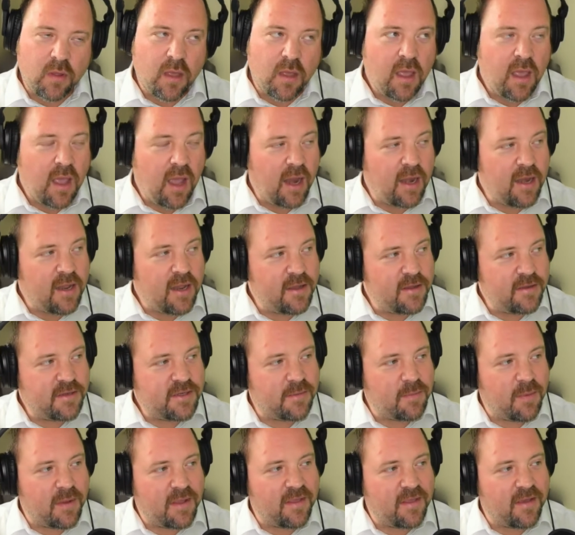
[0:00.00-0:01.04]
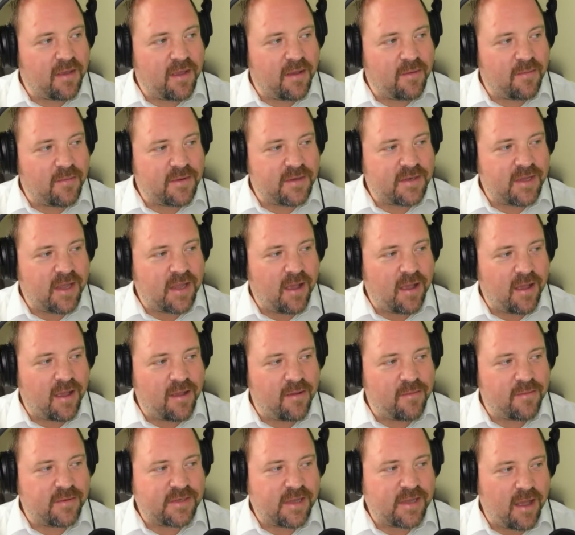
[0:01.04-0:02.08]
it used to be that it
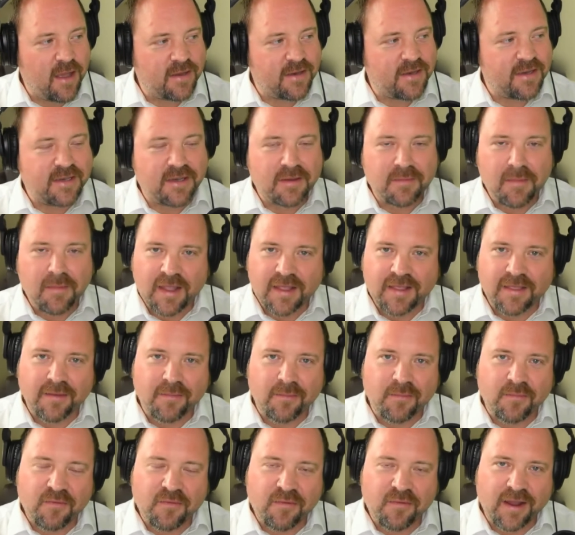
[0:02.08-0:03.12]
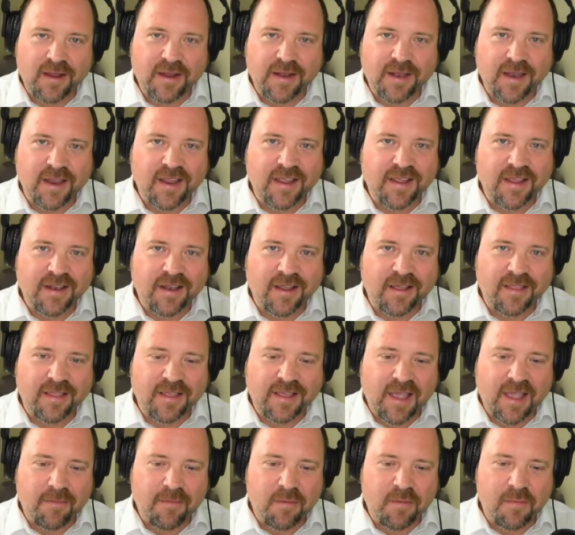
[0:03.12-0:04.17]
was harder to make them. Frankly, like the
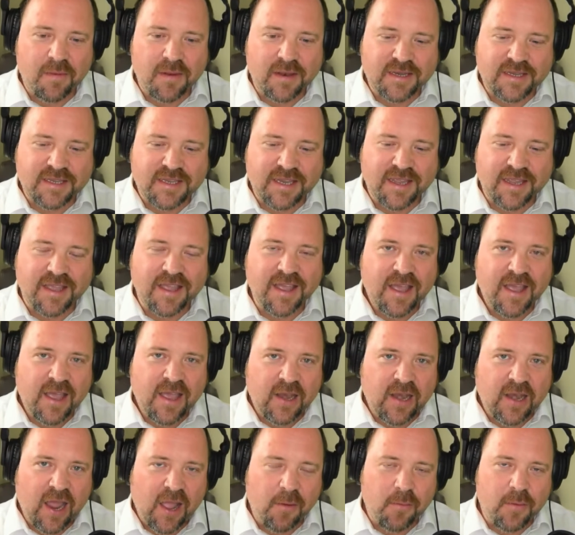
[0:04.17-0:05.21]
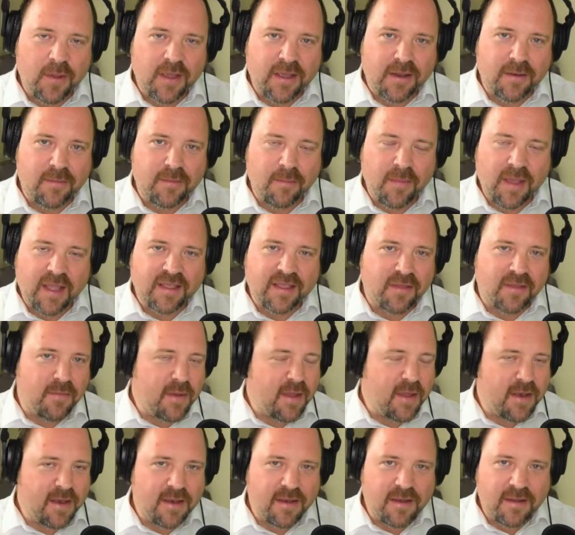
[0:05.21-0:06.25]
capability now we can make them
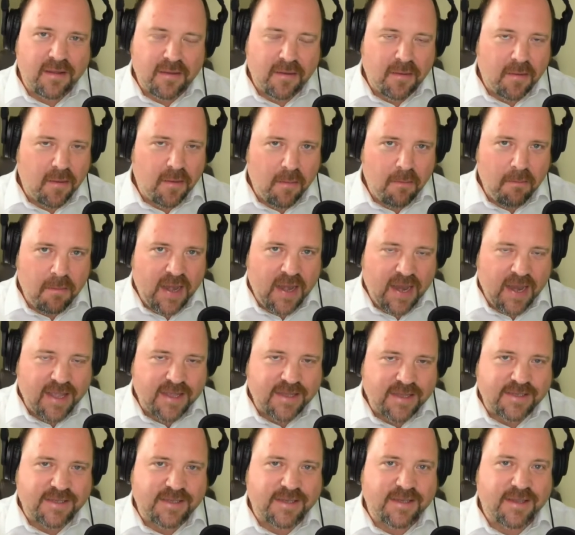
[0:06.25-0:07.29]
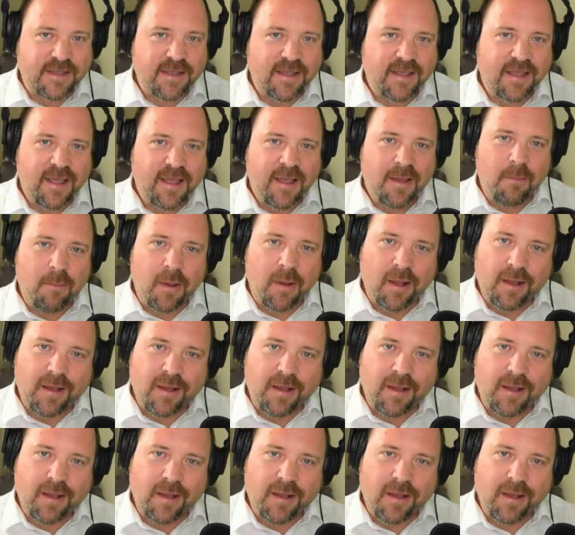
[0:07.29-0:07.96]
in minutes, but